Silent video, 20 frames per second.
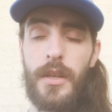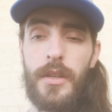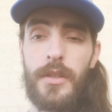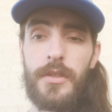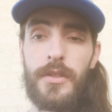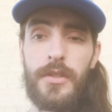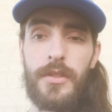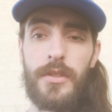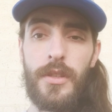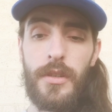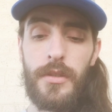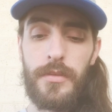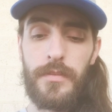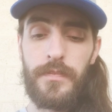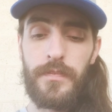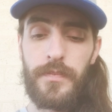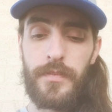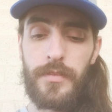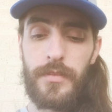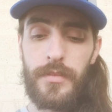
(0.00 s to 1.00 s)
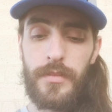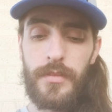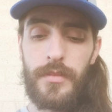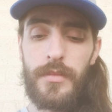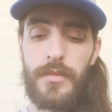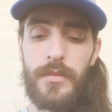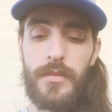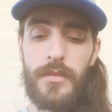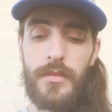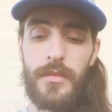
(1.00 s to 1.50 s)
So
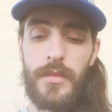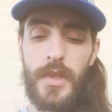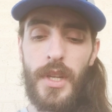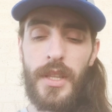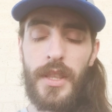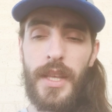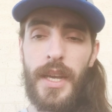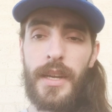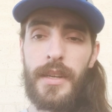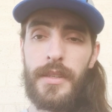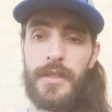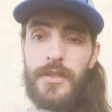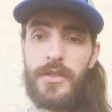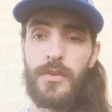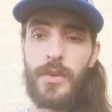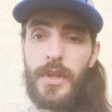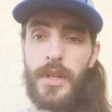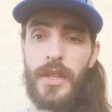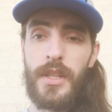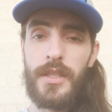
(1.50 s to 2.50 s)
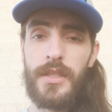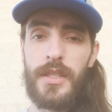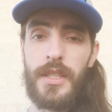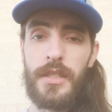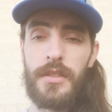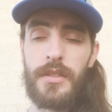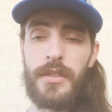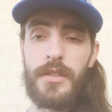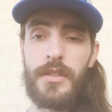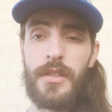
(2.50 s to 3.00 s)
that is one of the
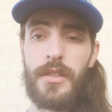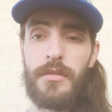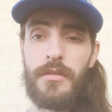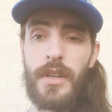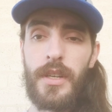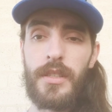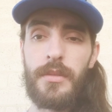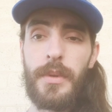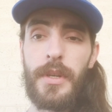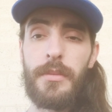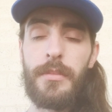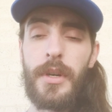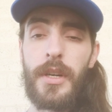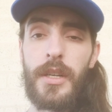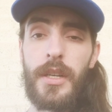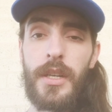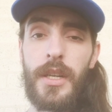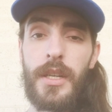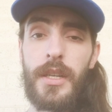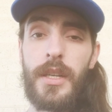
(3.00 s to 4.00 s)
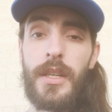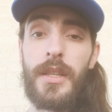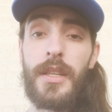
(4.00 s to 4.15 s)
secrets to direct mail marketing.